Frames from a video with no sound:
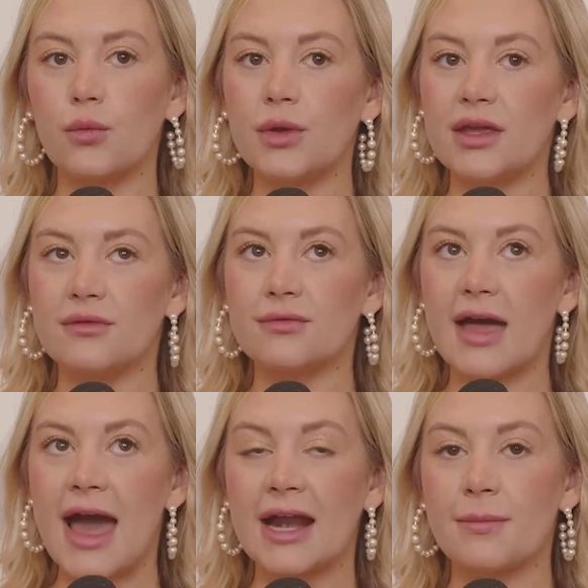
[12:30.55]
We've
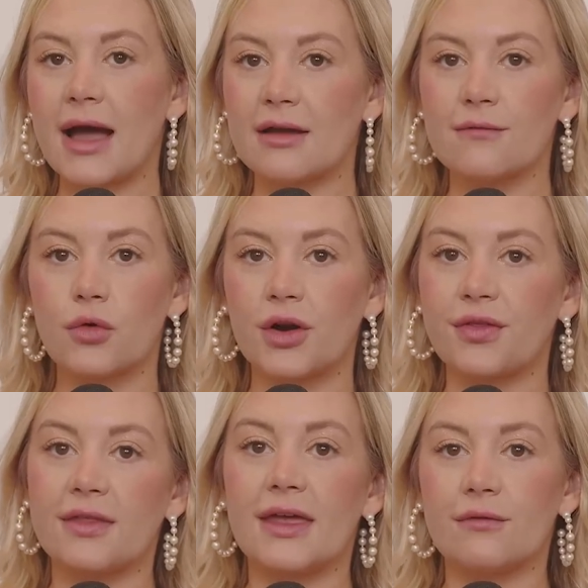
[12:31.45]
had a back and forth,
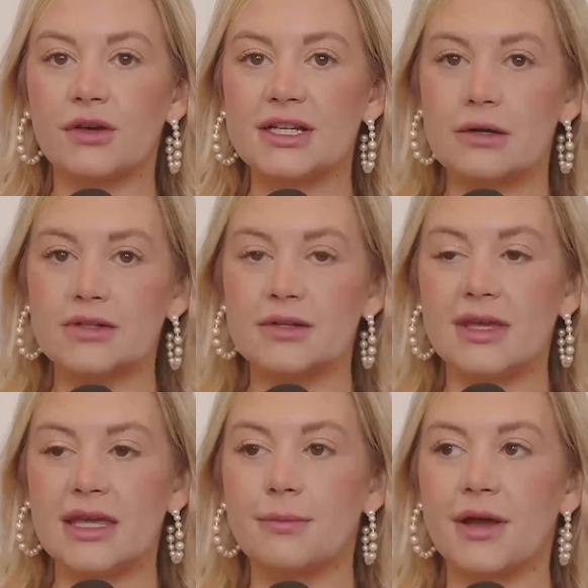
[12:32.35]
like they've reached out to
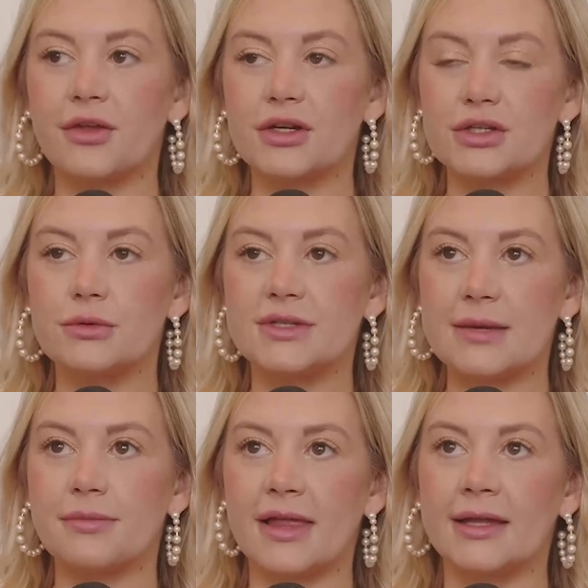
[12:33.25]
me, but there's no date
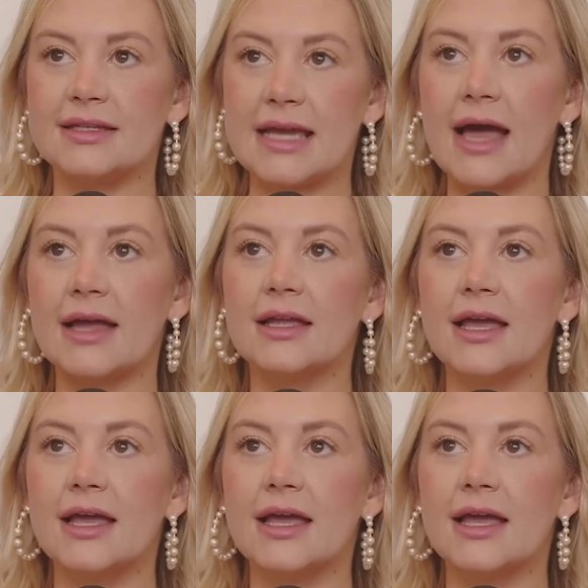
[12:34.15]
planned yet.